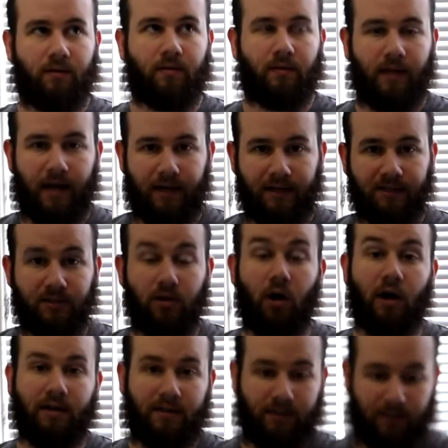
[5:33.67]
that is
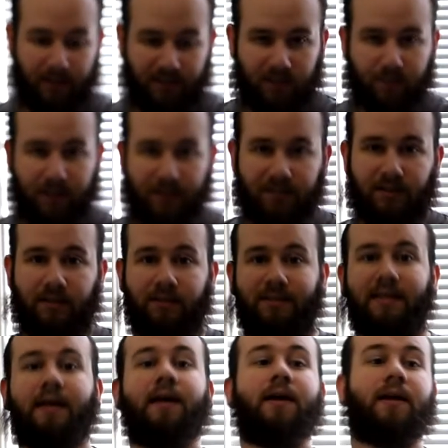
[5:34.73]
not this species
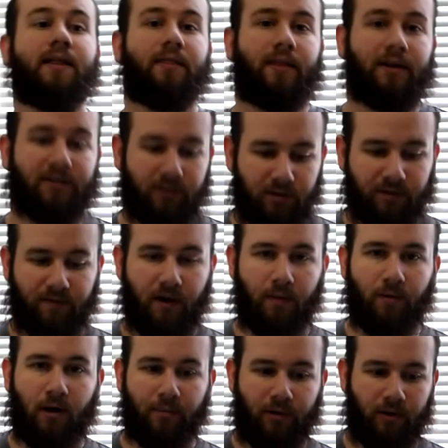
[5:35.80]
that is also very
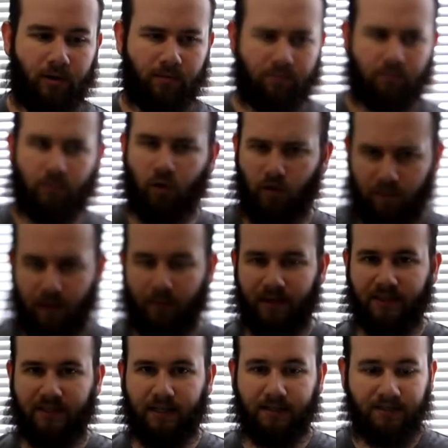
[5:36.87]
popular. Hopefully that
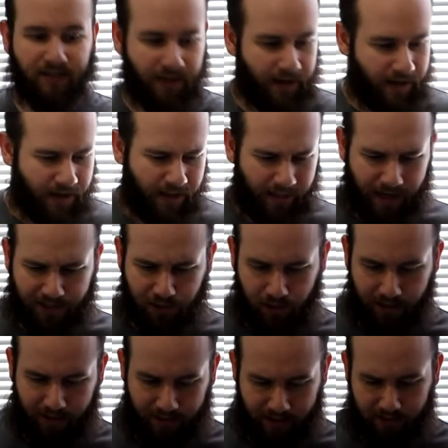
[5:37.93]
makes sense. That's your
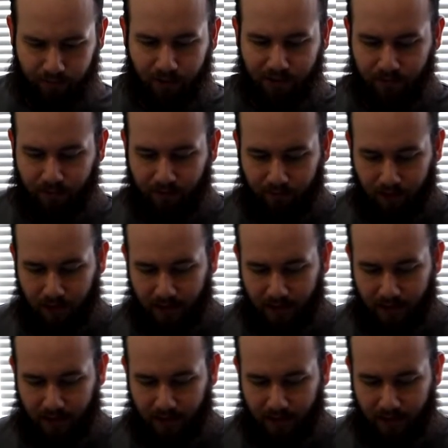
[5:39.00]
hint, that's as much as I'm giving you